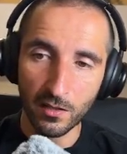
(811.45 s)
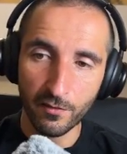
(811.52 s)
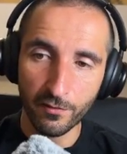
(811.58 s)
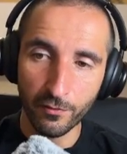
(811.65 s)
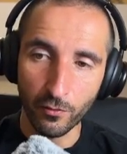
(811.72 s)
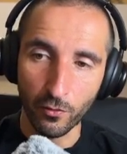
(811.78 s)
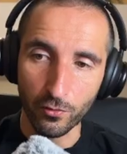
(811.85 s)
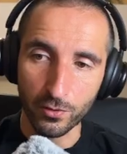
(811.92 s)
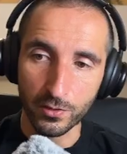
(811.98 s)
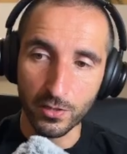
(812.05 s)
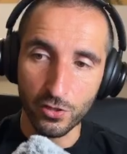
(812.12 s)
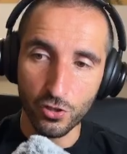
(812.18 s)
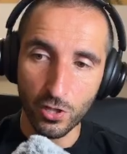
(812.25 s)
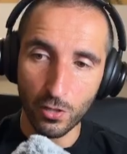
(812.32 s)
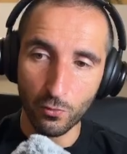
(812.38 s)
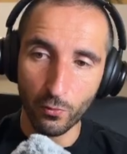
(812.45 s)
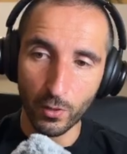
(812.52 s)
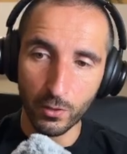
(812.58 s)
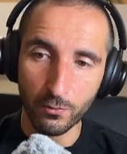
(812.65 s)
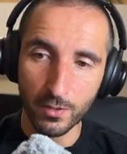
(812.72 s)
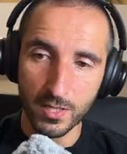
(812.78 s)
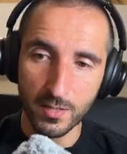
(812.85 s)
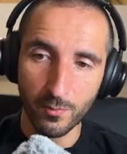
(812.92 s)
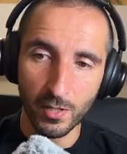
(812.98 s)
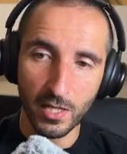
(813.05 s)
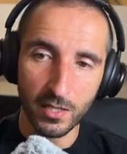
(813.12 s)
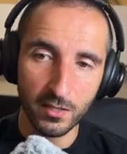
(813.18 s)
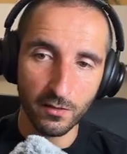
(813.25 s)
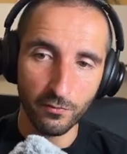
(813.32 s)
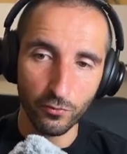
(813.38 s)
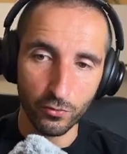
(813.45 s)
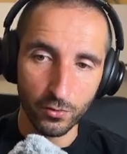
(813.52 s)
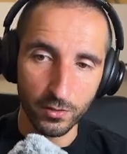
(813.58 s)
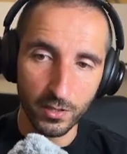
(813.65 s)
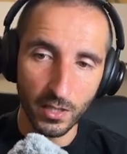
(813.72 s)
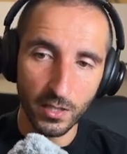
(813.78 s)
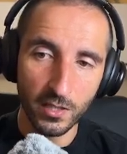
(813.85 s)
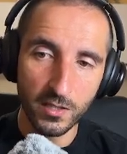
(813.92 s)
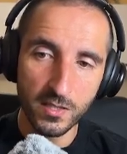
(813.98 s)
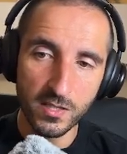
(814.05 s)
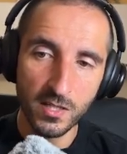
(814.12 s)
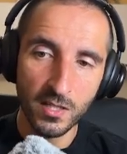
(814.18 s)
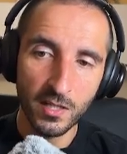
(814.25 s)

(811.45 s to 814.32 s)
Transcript: for the jaro word similarity for the tickers